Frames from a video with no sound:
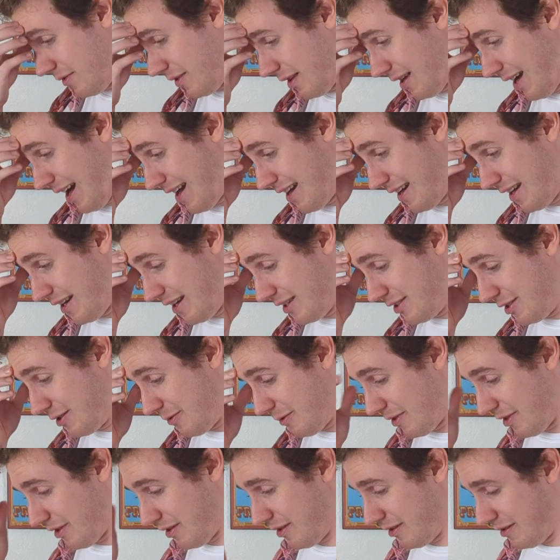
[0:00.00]
kind of hit you
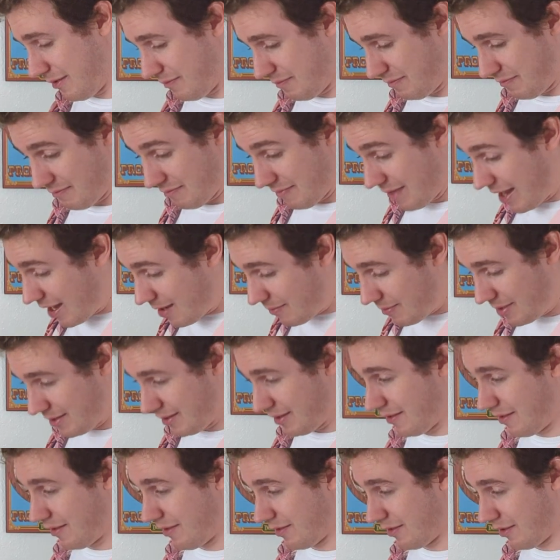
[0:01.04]
with a, maybe
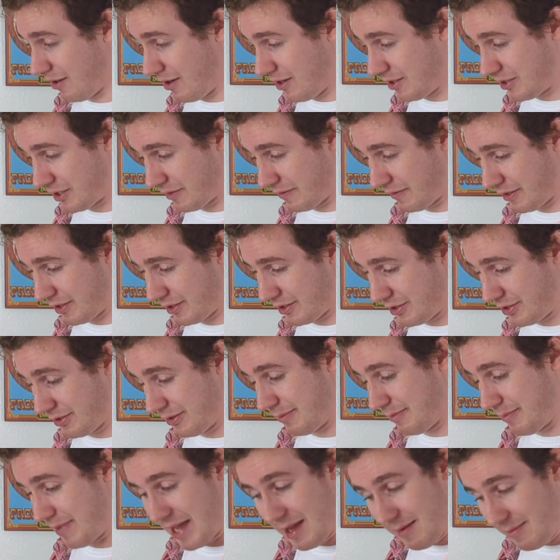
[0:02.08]
this is controversial,
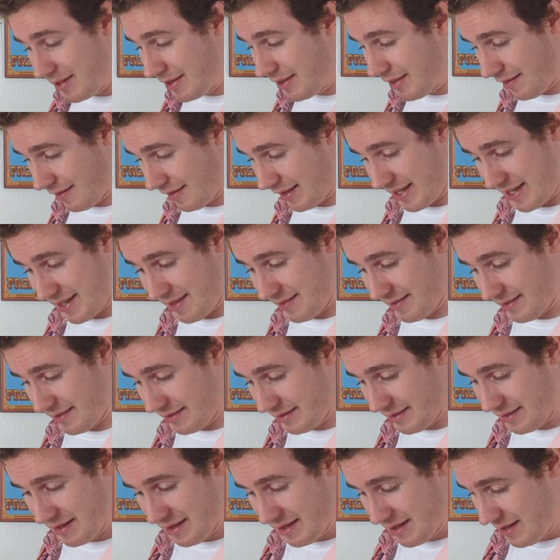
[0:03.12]
maybe this isn't,